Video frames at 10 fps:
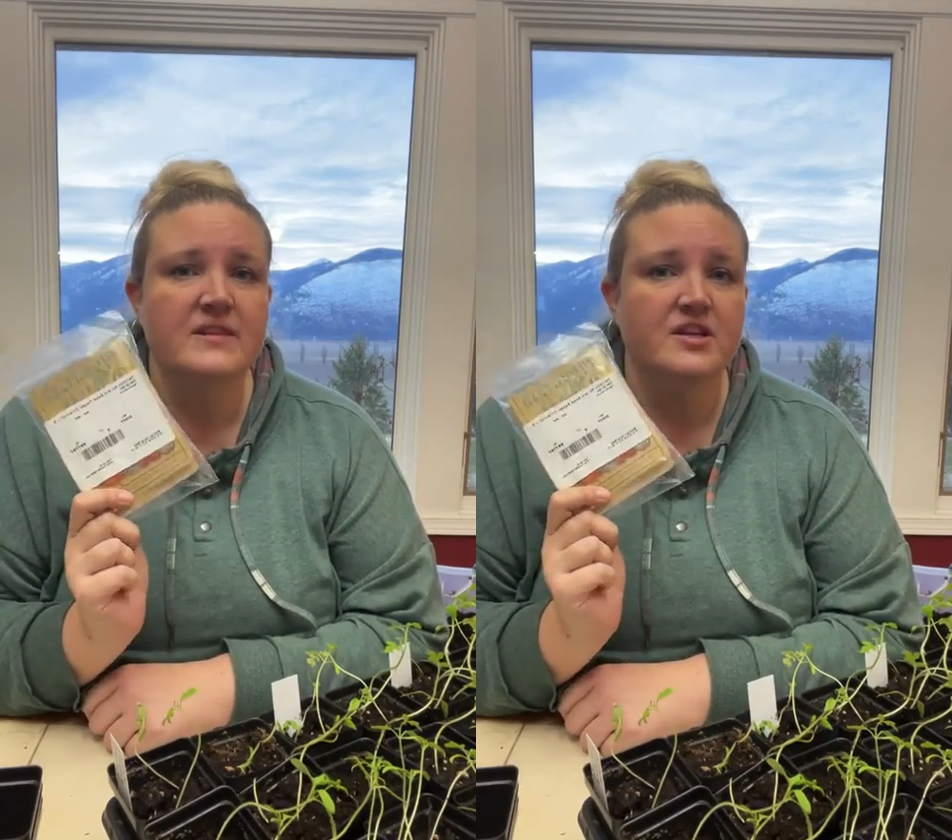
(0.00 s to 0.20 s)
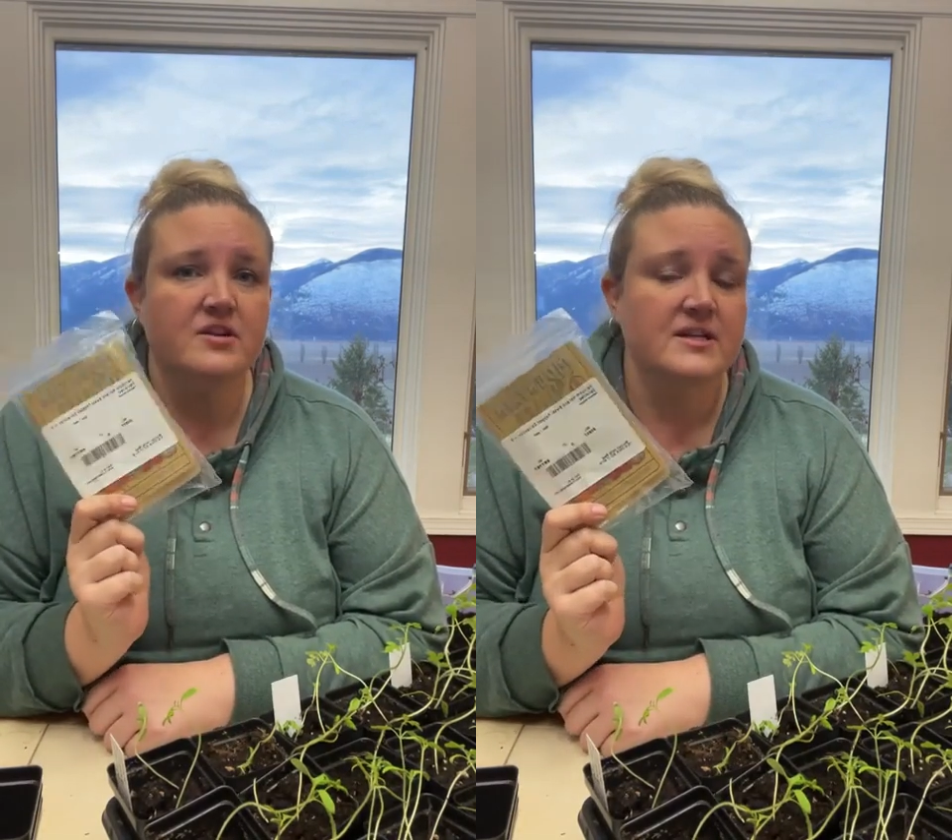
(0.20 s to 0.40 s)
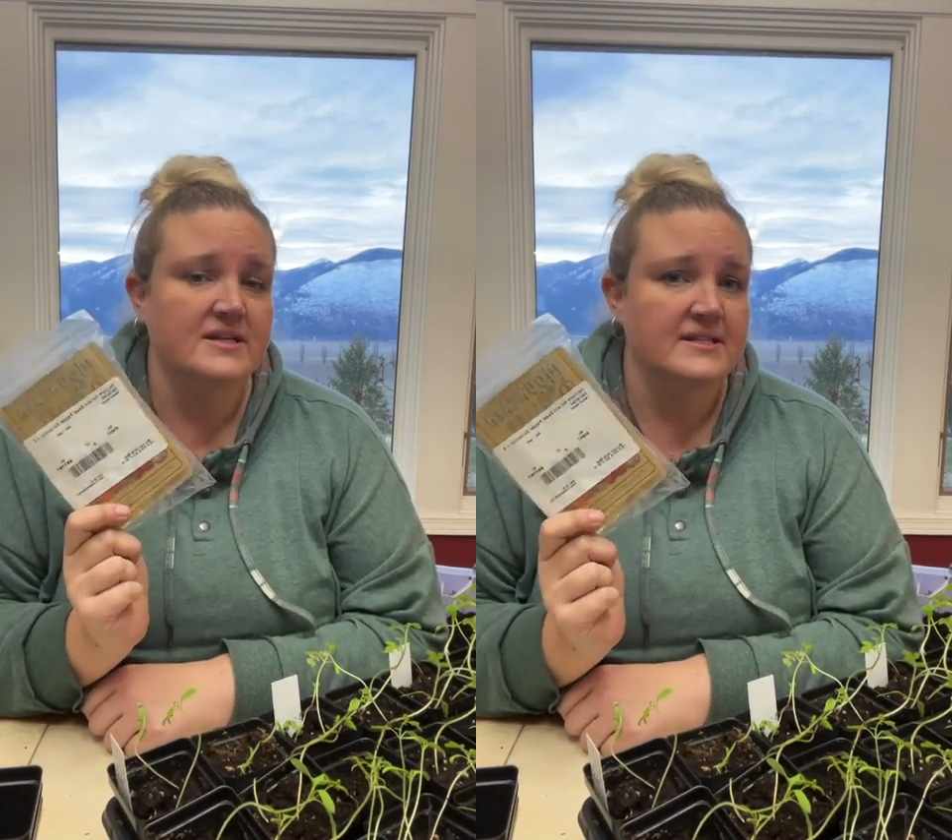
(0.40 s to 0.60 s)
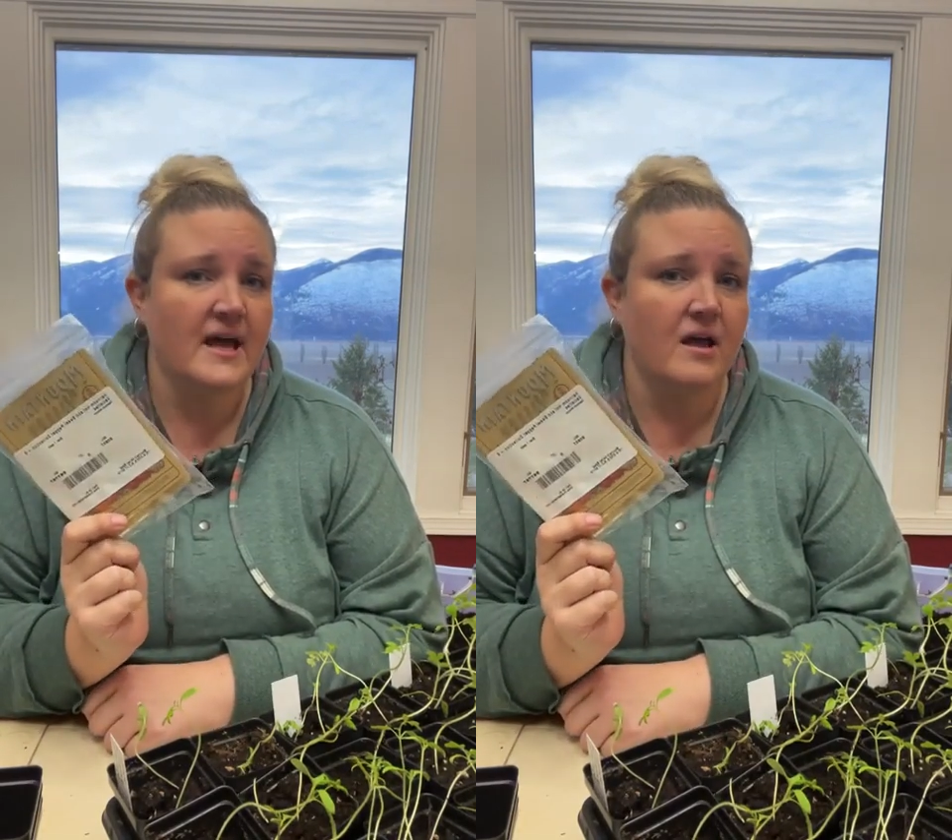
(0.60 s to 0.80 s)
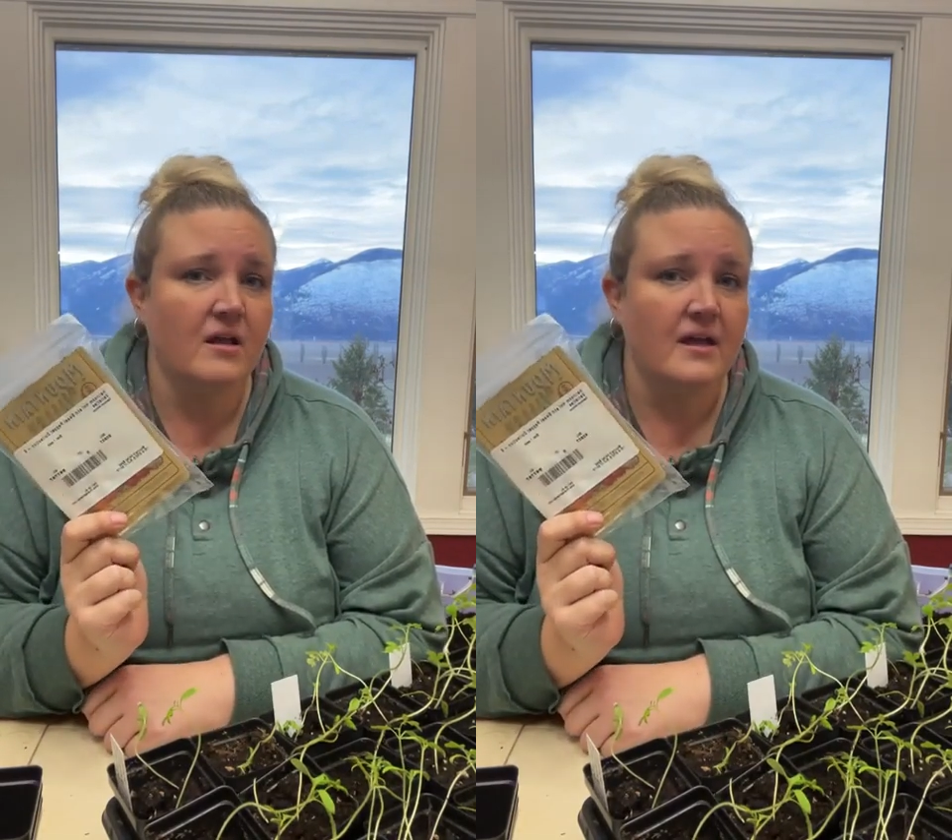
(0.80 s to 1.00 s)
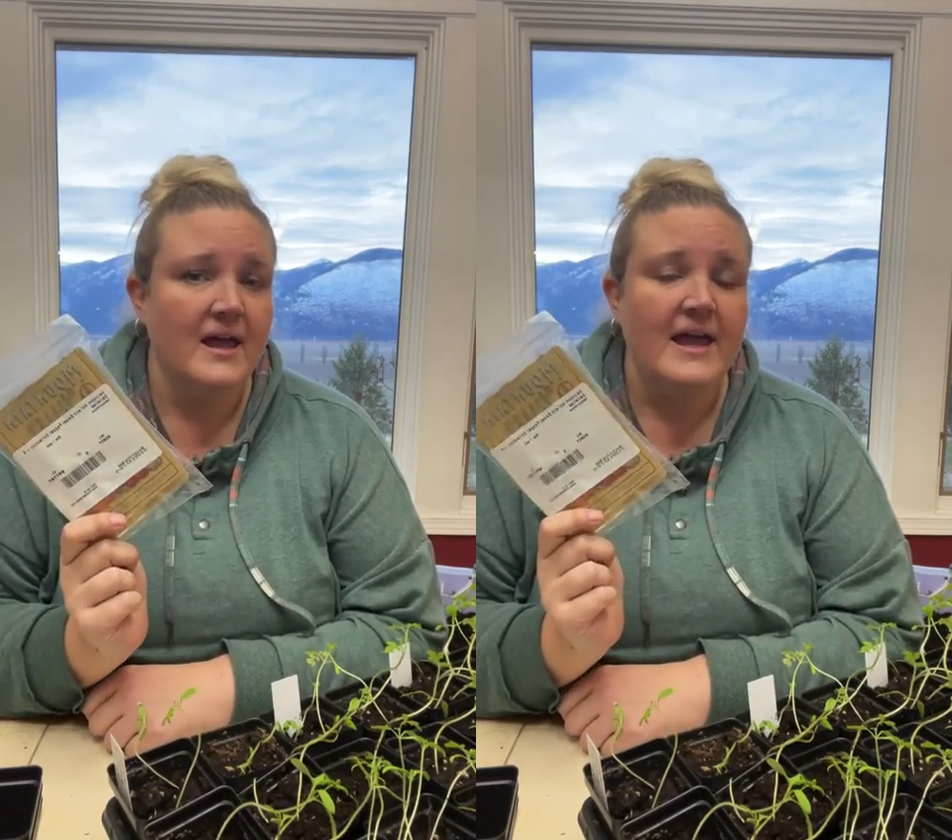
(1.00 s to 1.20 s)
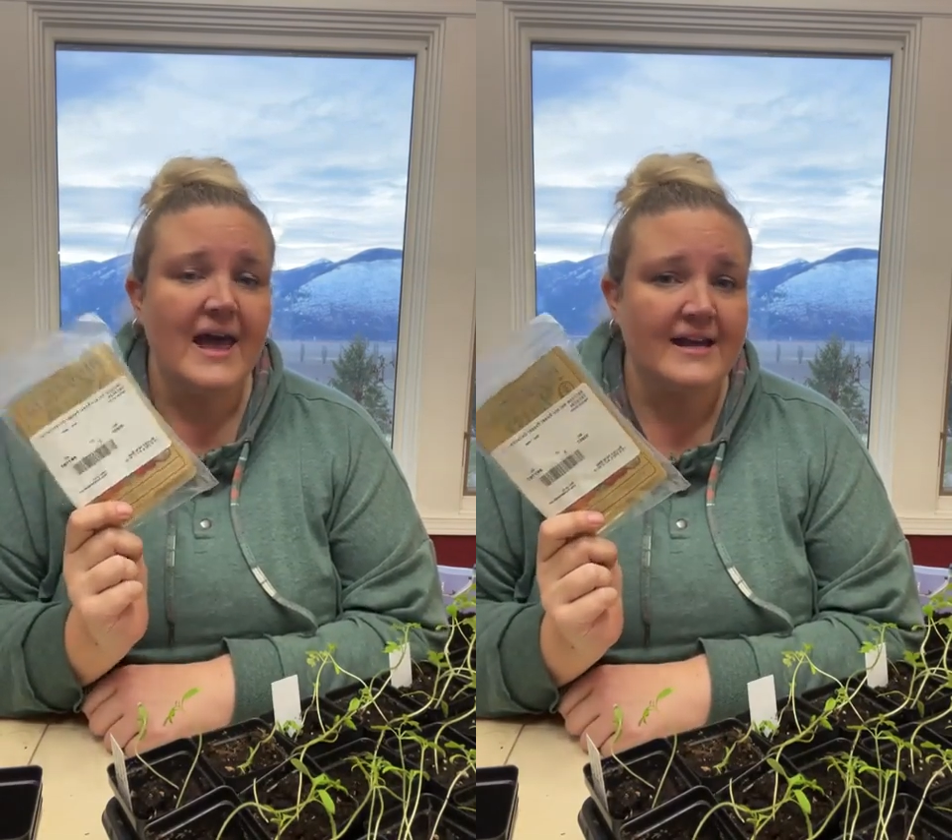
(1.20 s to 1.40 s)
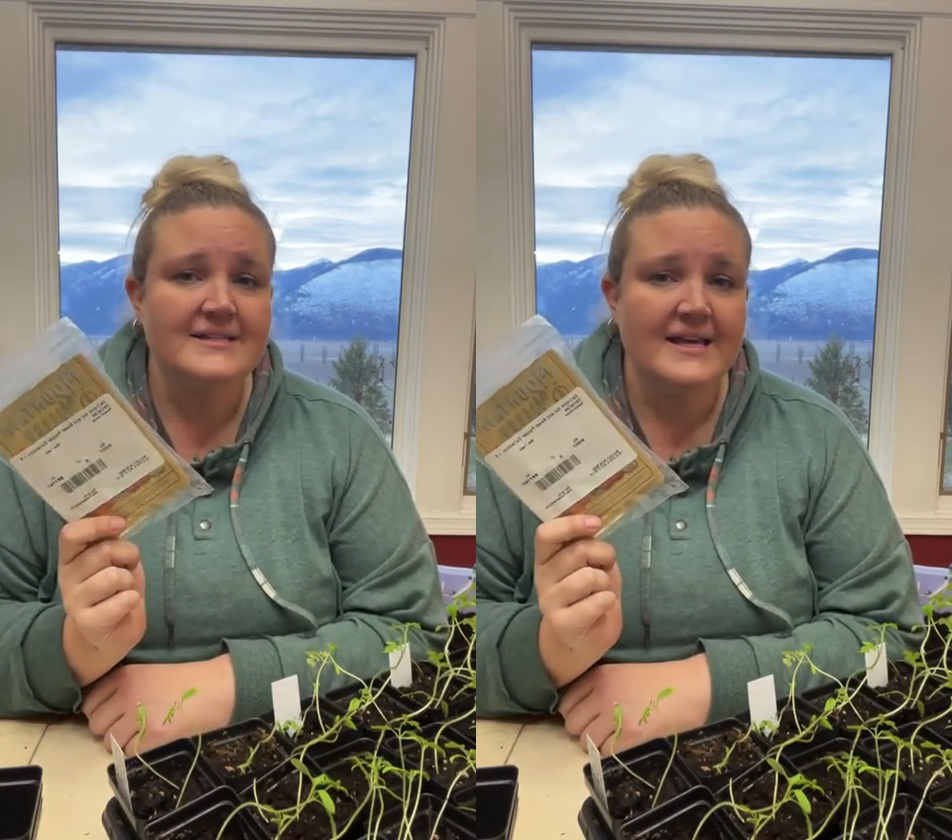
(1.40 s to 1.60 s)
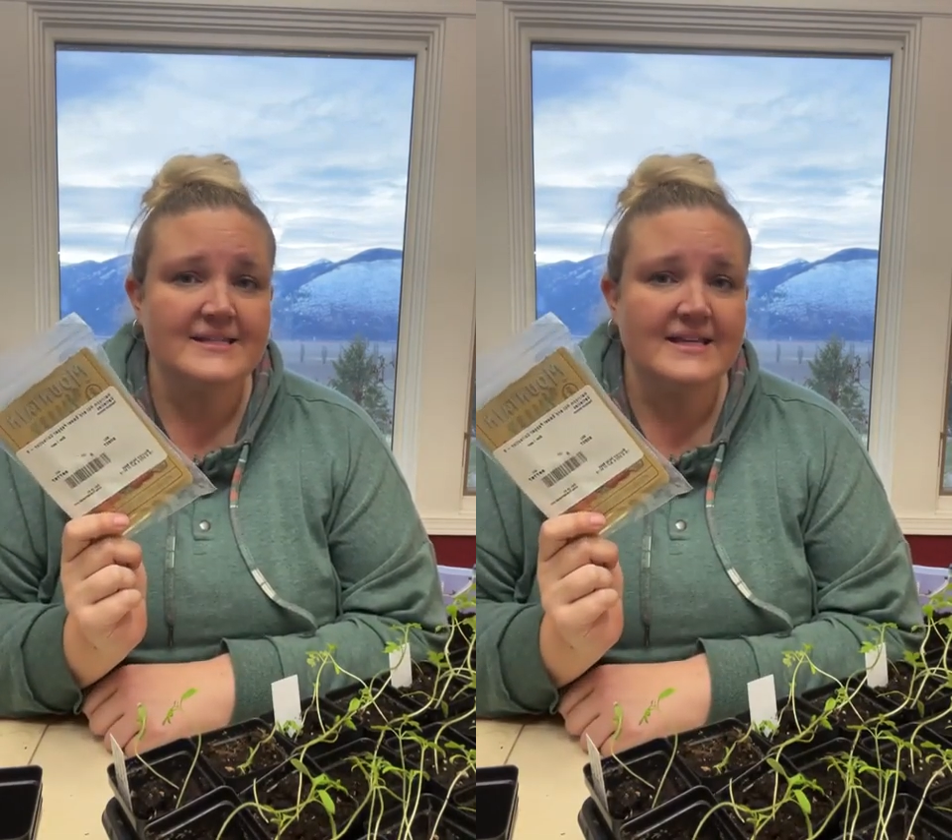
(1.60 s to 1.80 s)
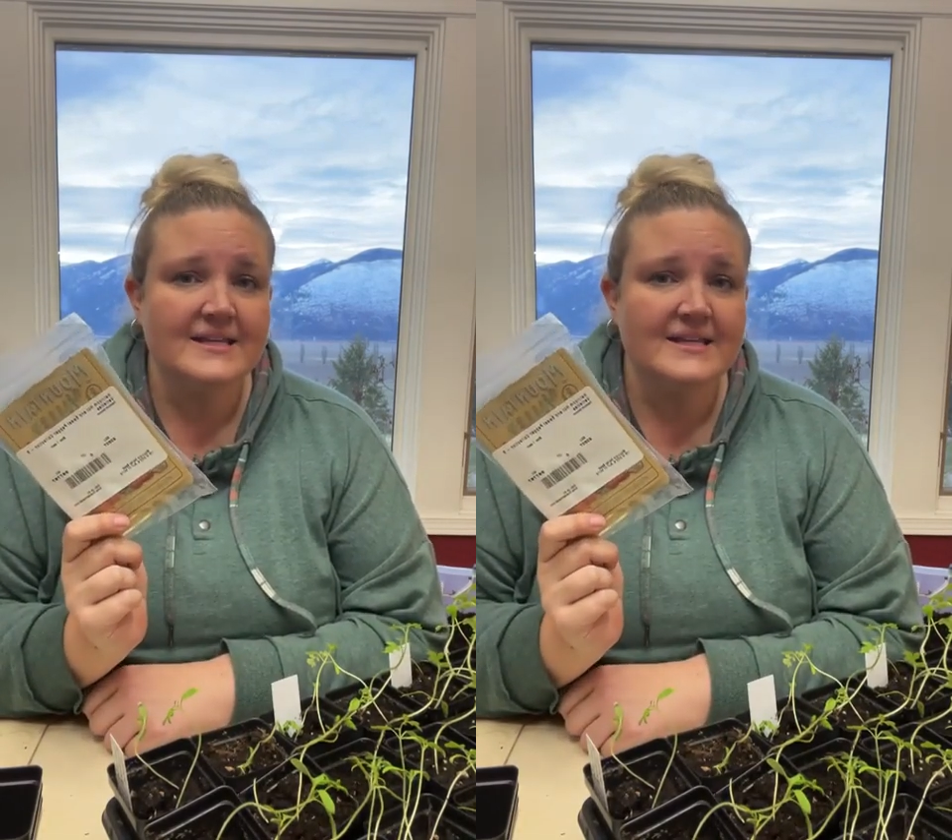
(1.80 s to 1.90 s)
and then you're going to sell excess